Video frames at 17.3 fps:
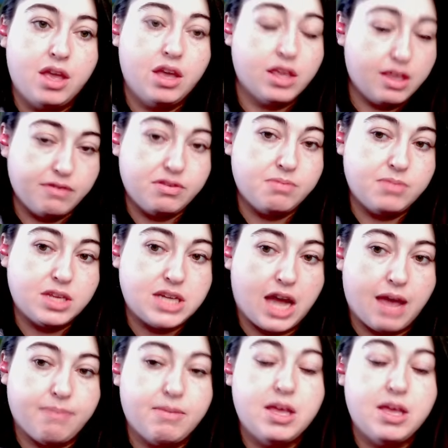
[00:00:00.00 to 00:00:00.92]
Give them the
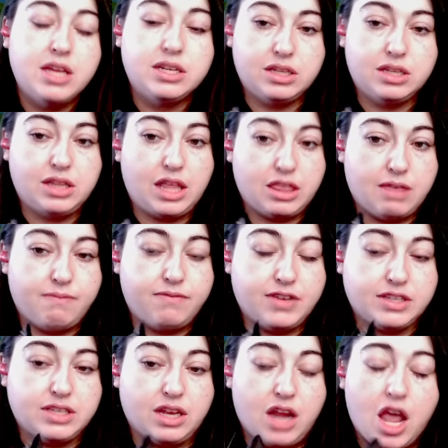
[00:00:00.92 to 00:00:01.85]
time to let them
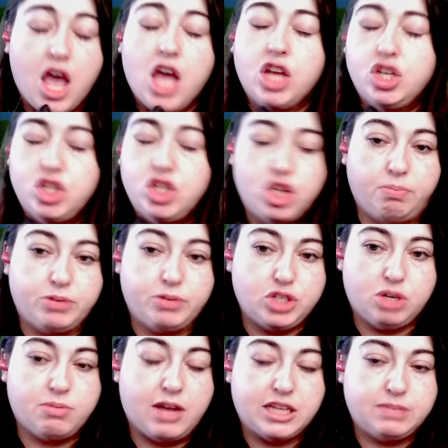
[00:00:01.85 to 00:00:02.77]
fix it. Don't put
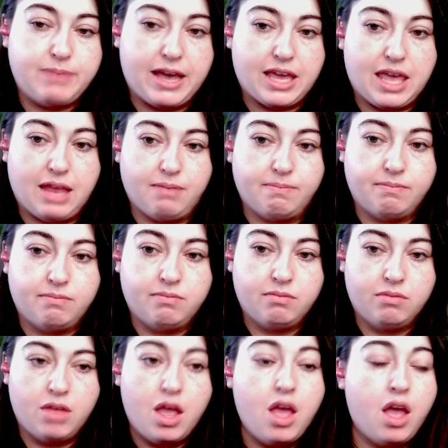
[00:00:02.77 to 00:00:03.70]
your mods back in.
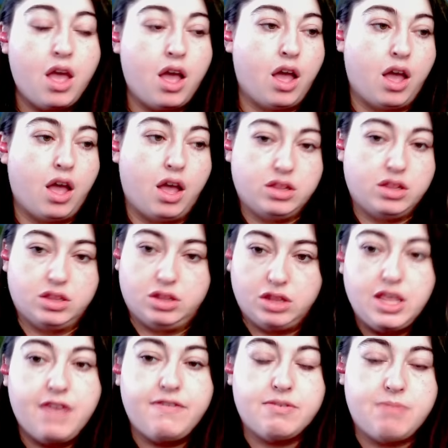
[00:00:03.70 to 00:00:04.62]

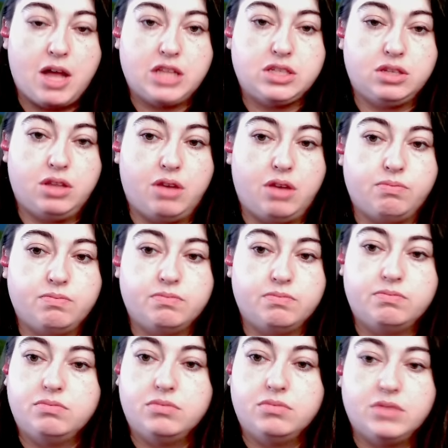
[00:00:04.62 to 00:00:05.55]
Leave your mods alone.
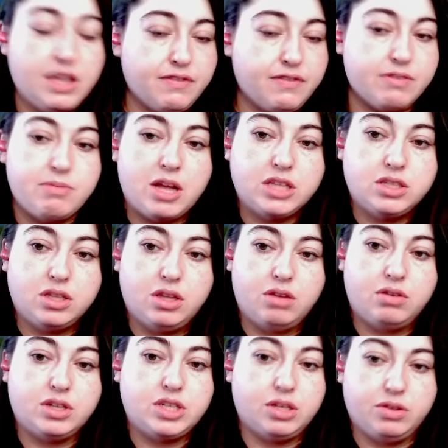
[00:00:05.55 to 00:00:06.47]
Leave your mods
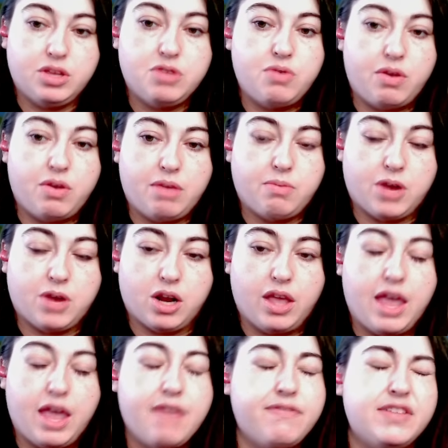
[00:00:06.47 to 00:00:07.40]
alone until you know they work.
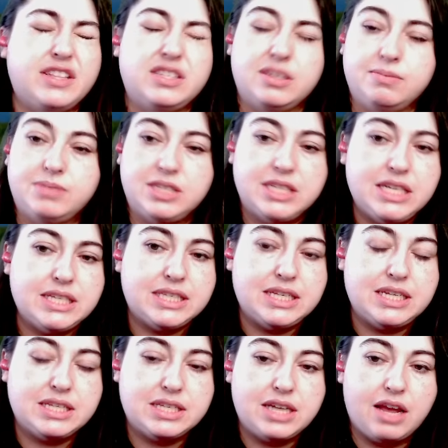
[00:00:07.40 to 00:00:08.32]
If it's some
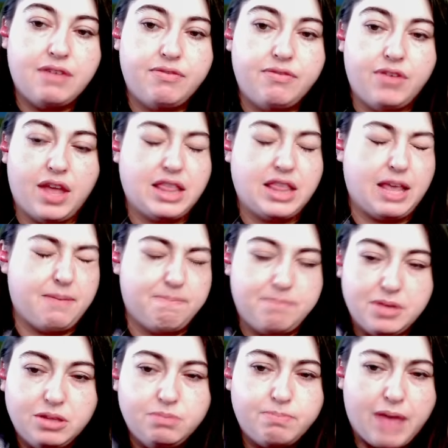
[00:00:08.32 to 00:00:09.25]
CC stuff and like
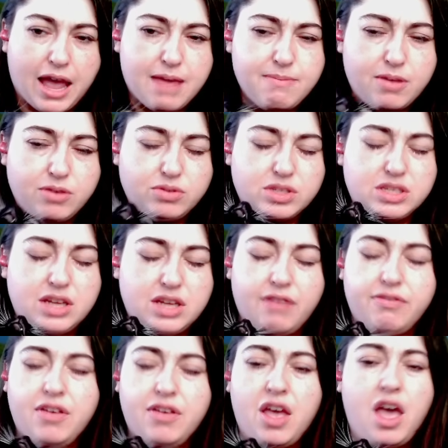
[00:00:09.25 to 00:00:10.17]
build by mode
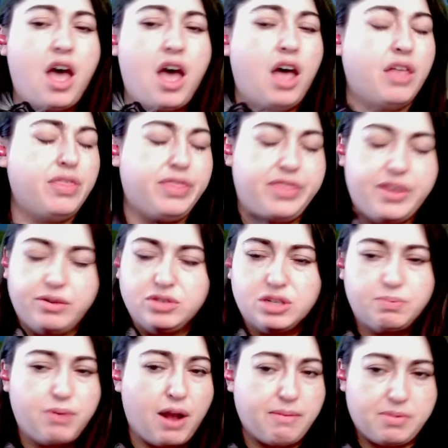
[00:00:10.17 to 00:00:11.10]
stuff, those are
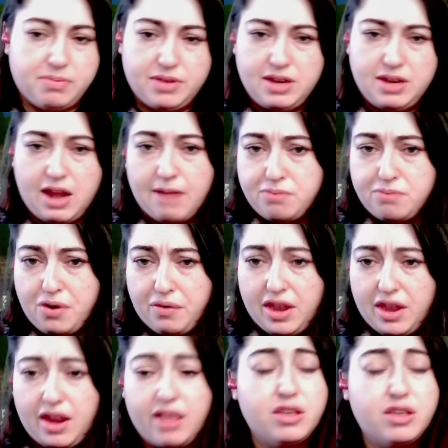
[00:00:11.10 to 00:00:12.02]
probably not
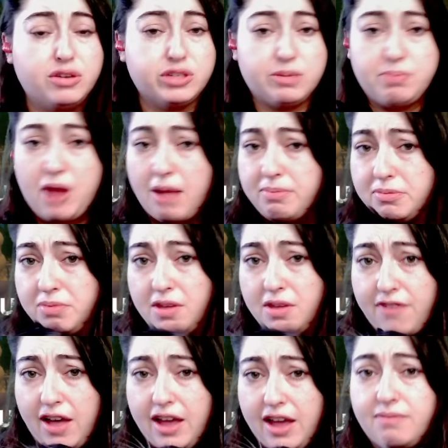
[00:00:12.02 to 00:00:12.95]
broken. Those are probably
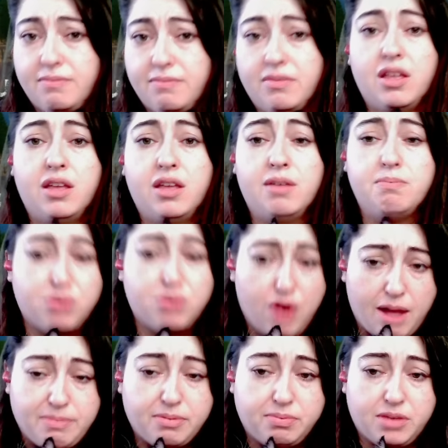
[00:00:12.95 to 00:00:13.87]
fine.
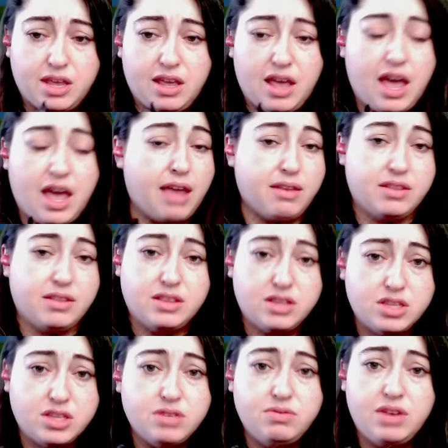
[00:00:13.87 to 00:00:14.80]
Probably.
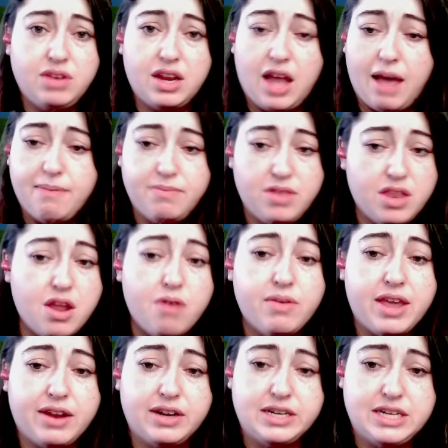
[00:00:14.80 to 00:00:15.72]
I'm no
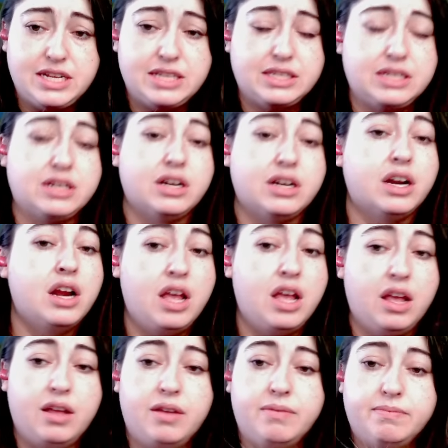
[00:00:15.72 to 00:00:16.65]
guarantees here.
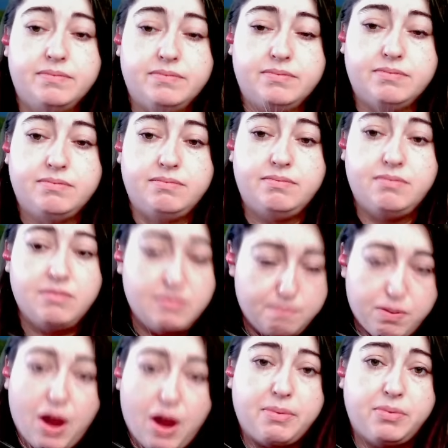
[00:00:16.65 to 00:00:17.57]

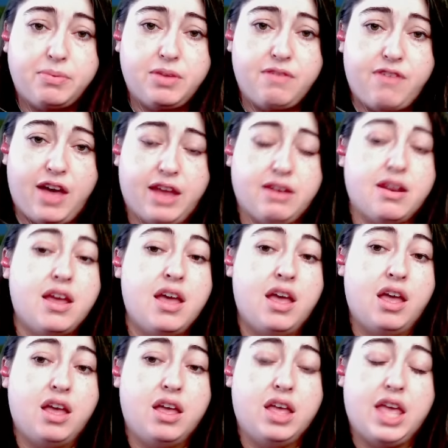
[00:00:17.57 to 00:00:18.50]
Probably fine.
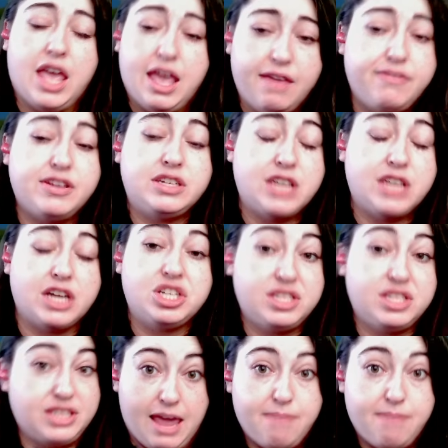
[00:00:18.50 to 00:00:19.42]
If it
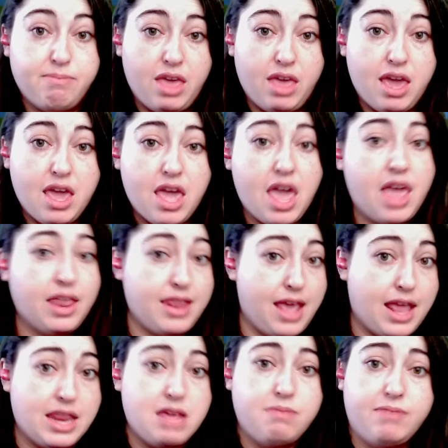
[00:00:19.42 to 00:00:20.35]
touches gameplay in
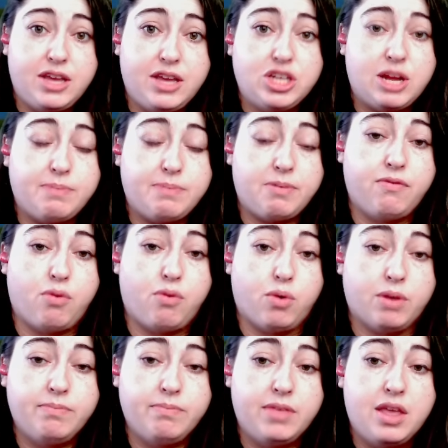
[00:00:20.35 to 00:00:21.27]
any way, shape, or
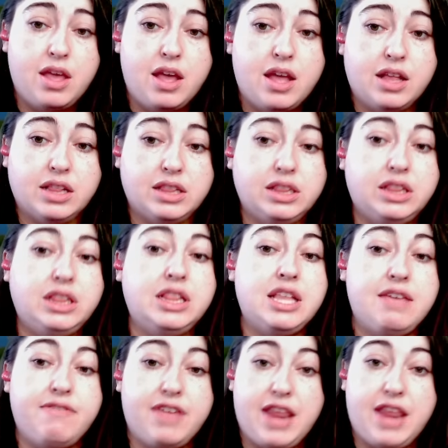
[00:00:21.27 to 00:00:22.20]
form,
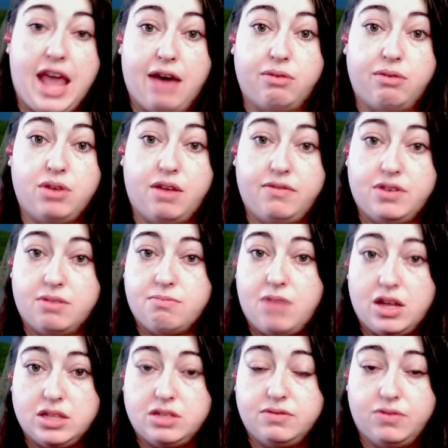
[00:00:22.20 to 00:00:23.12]
leave it out of your
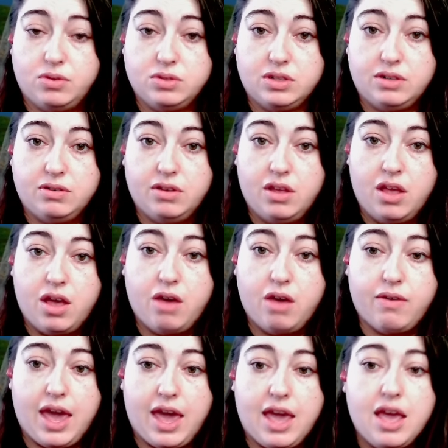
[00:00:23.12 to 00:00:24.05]
mods folder.
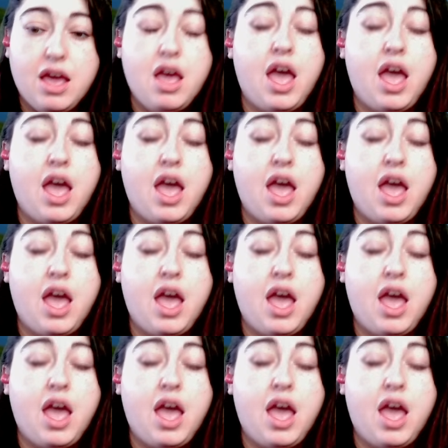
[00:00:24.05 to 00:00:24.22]
Okay?